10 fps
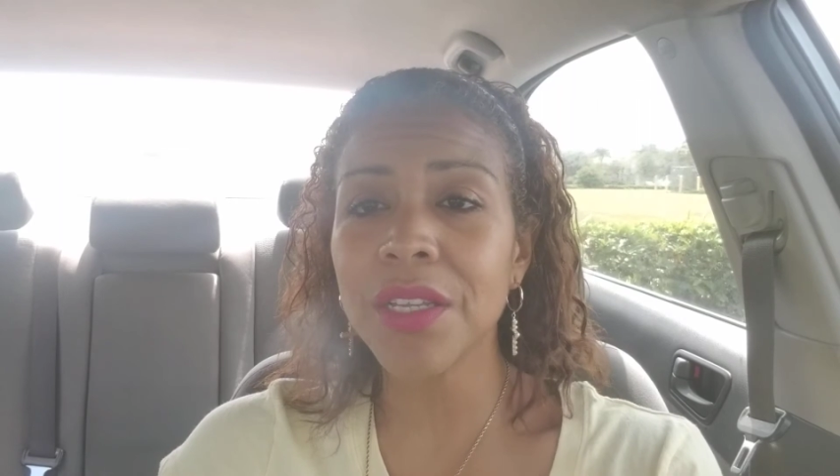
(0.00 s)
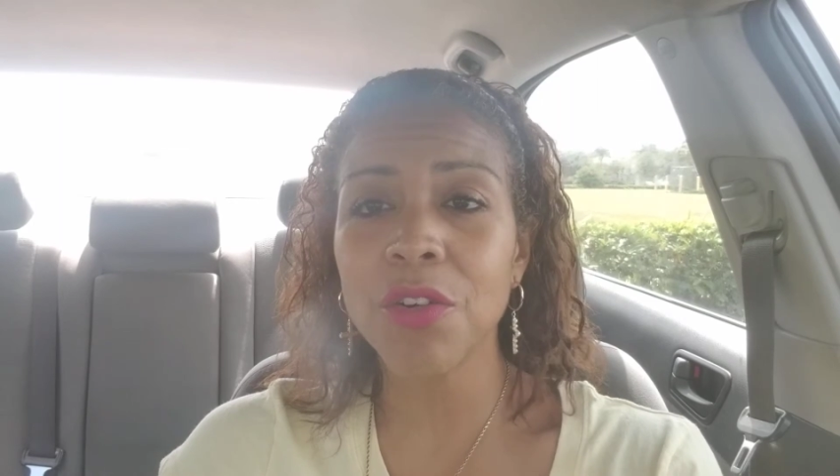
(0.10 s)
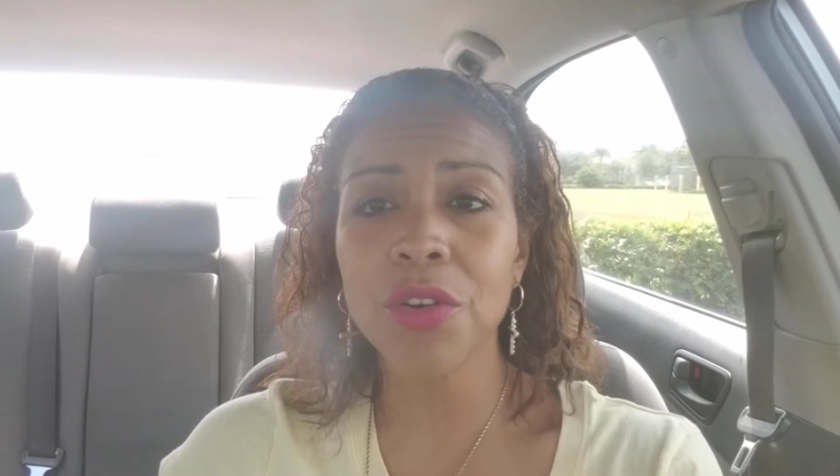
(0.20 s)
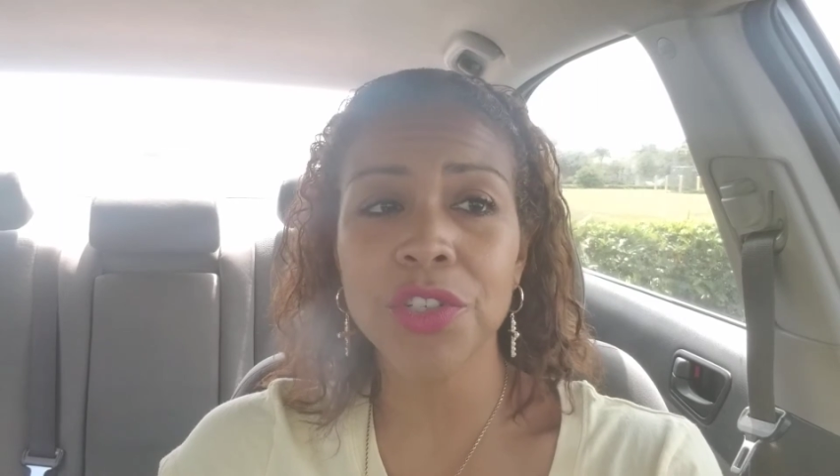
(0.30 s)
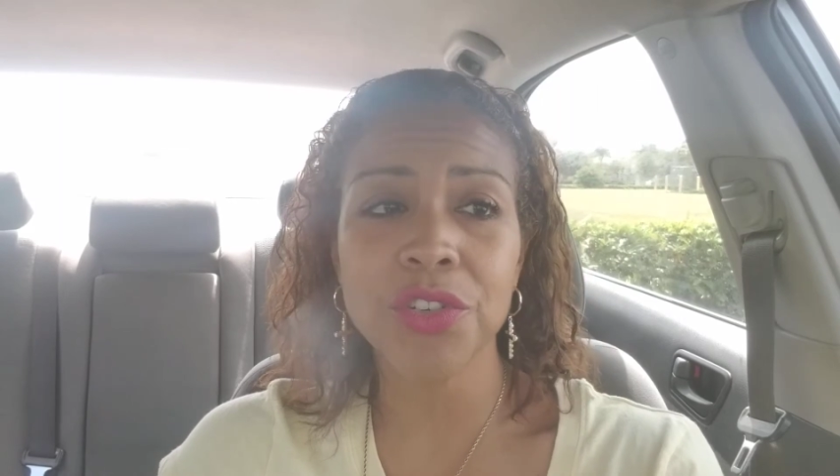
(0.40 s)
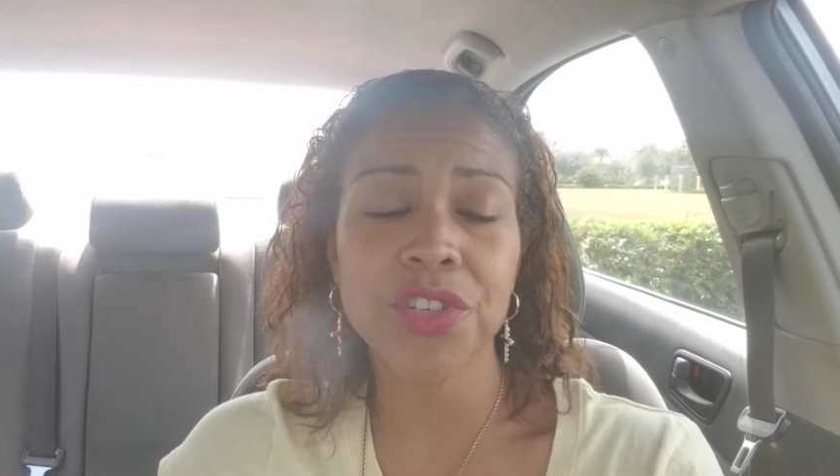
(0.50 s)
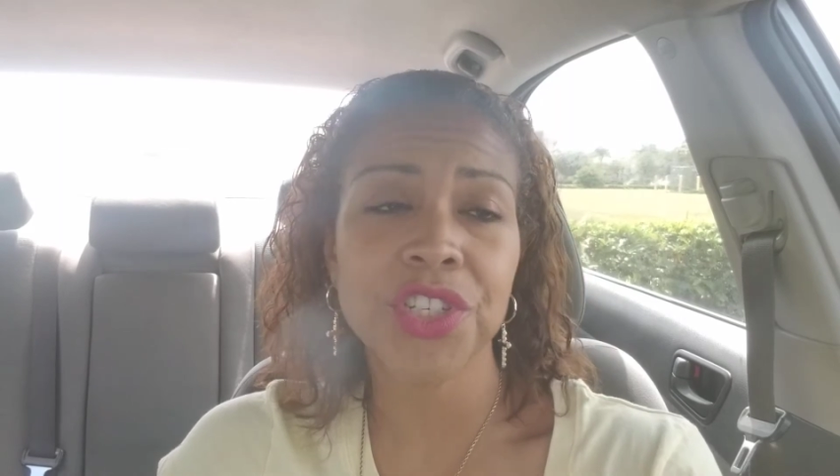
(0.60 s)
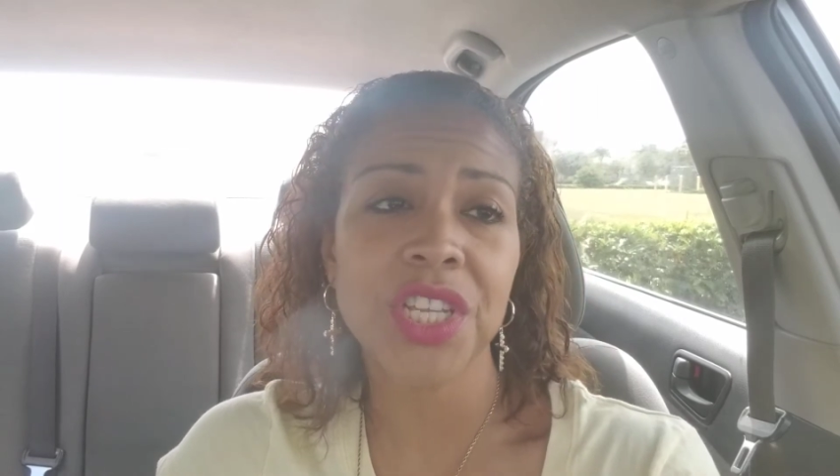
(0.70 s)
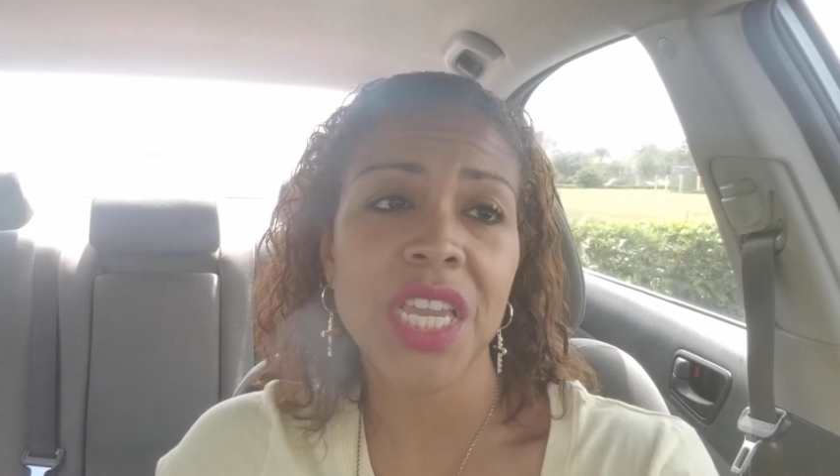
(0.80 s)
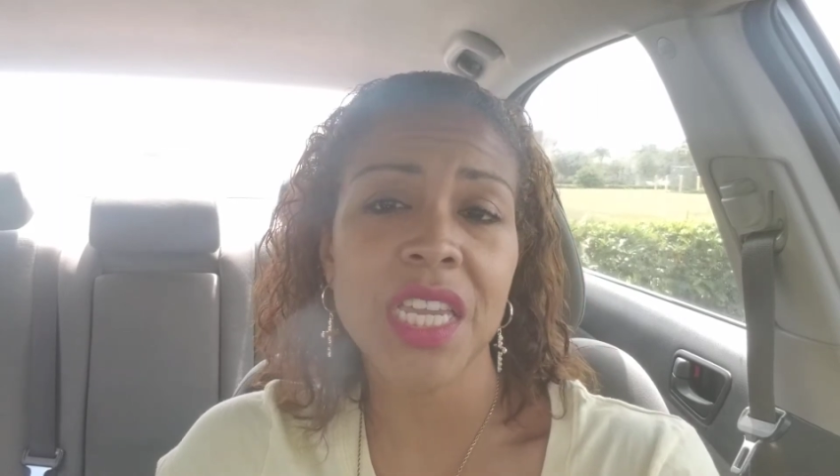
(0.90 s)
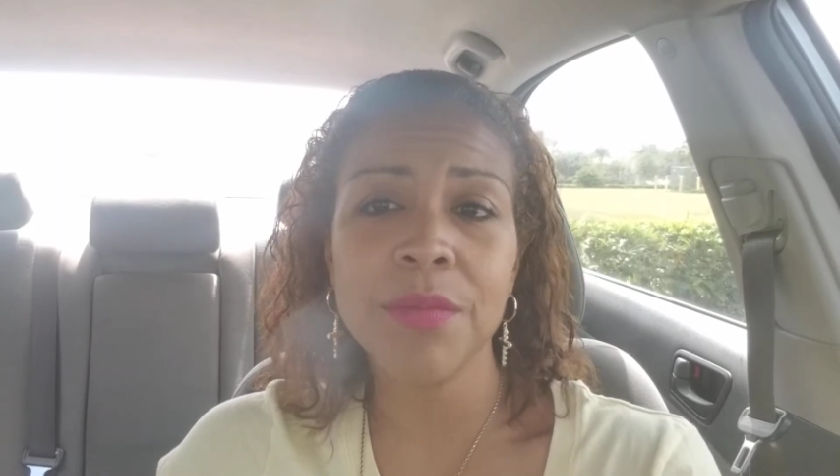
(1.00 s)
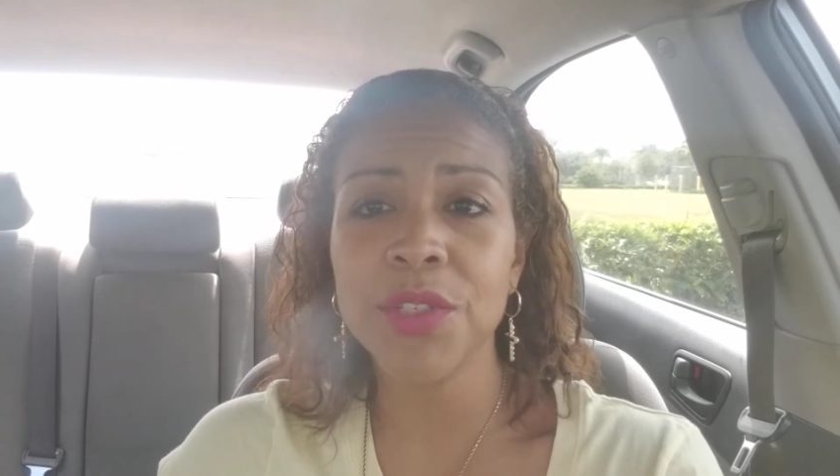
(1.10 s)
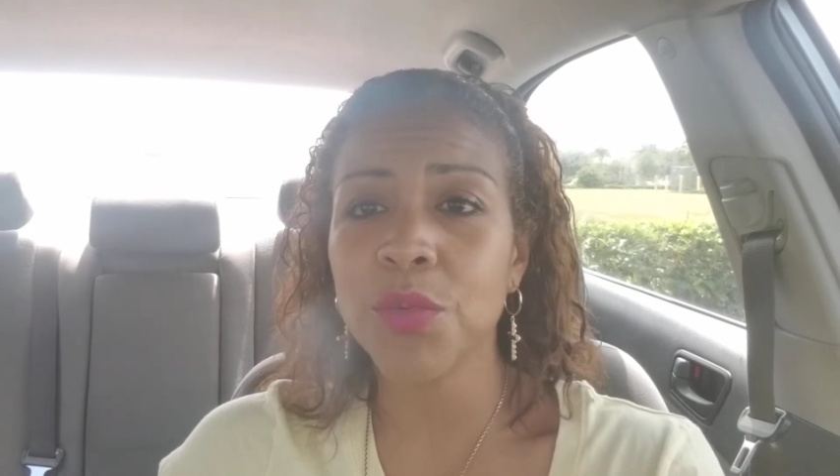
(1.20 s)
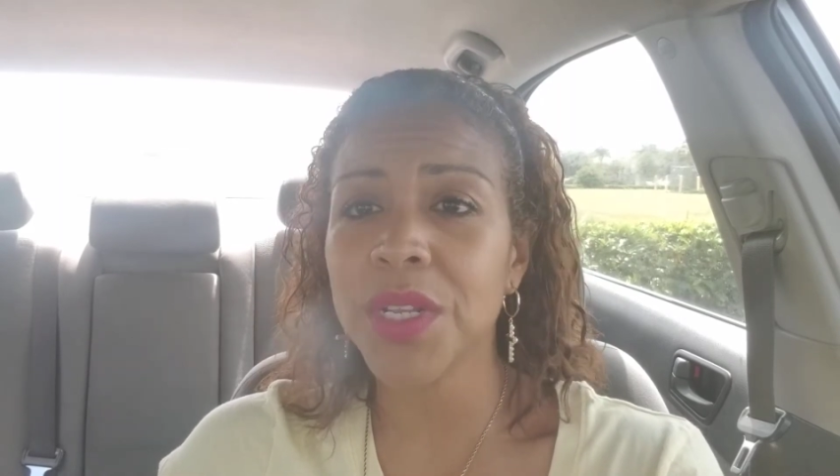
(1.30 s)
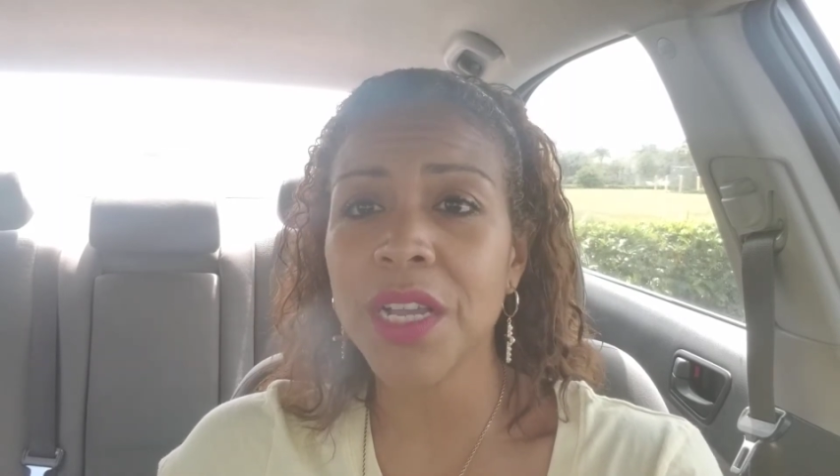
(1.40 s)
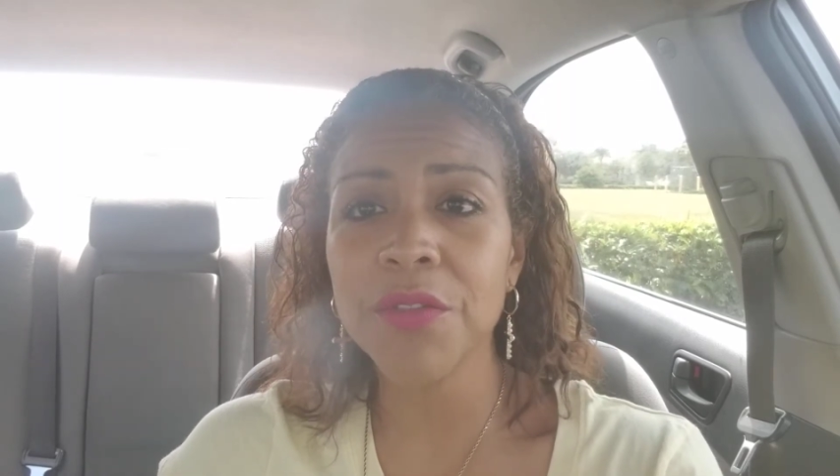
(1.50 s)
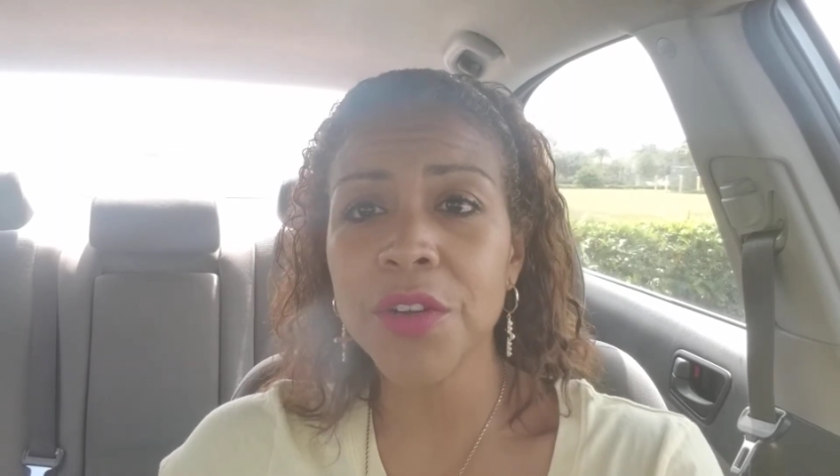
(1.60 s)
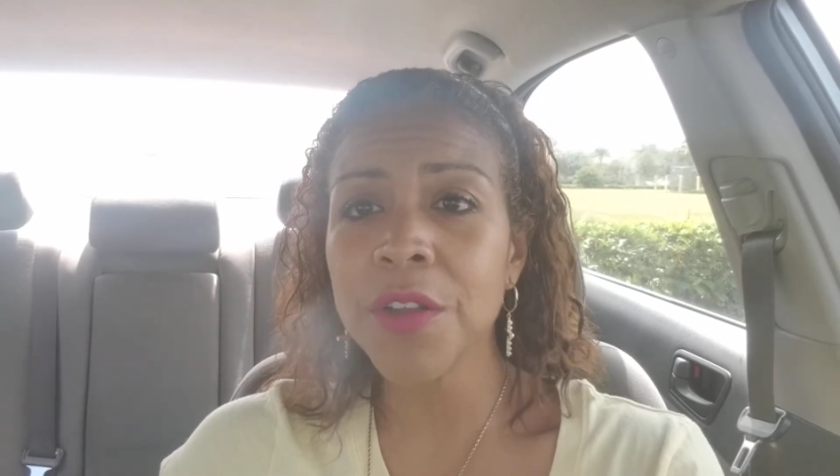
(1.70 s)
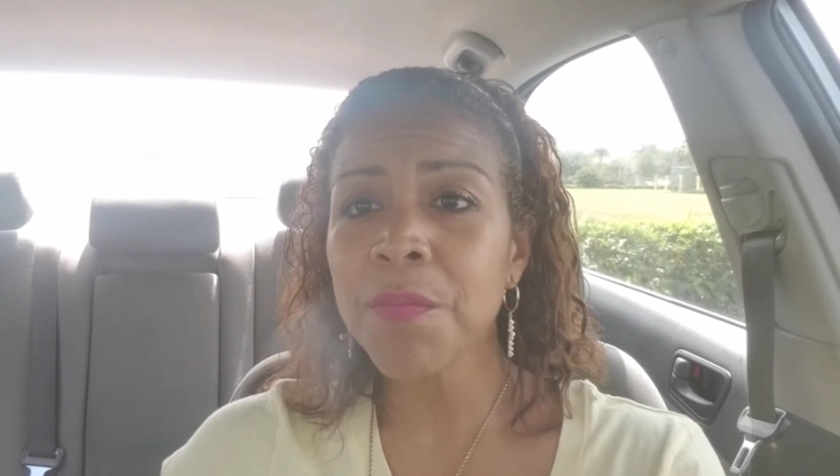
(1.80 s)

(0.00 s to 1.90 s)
or you're ashamed or whatever.